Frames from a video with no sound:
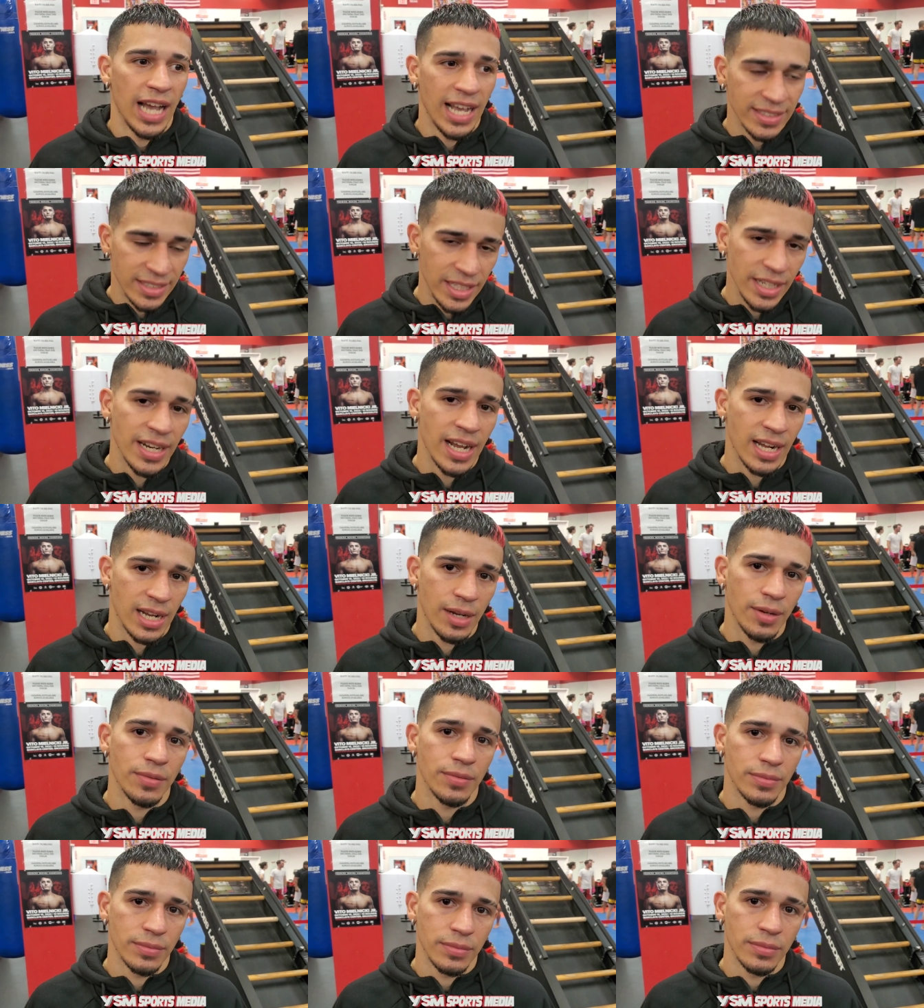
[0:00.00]
I see a
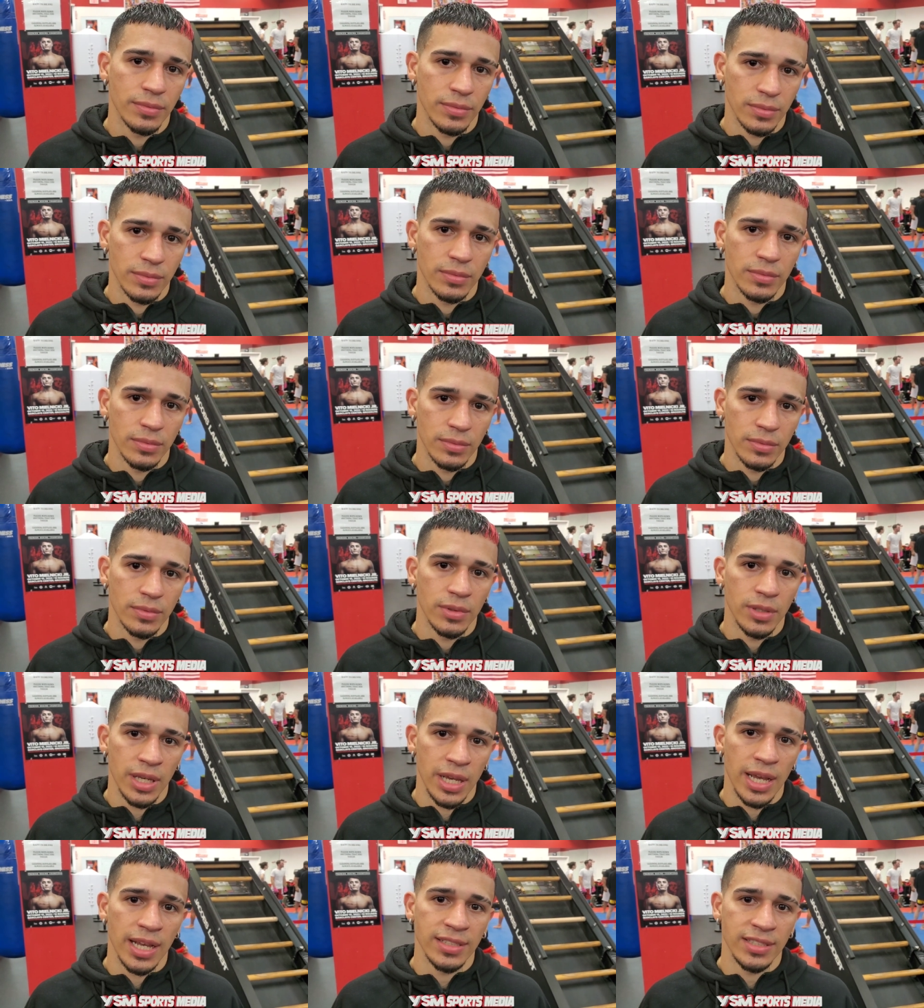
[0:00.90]
knockout.
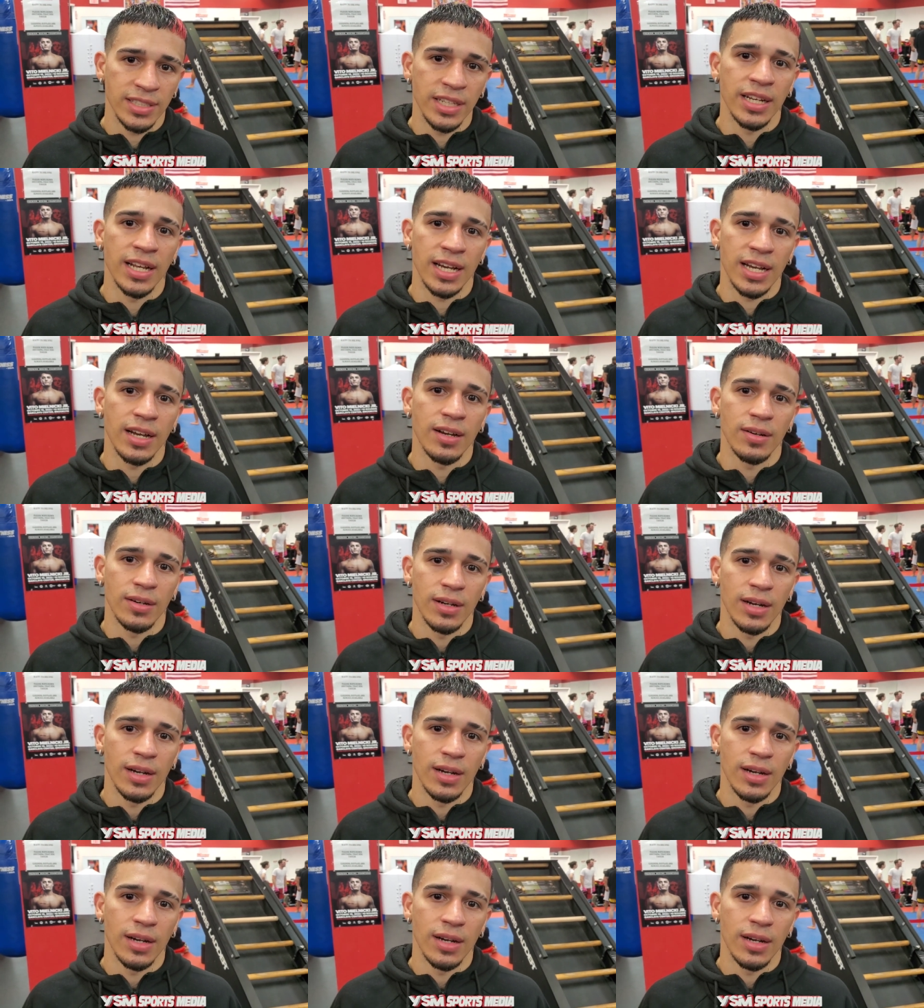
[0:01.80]
Yeah, I see a knockout.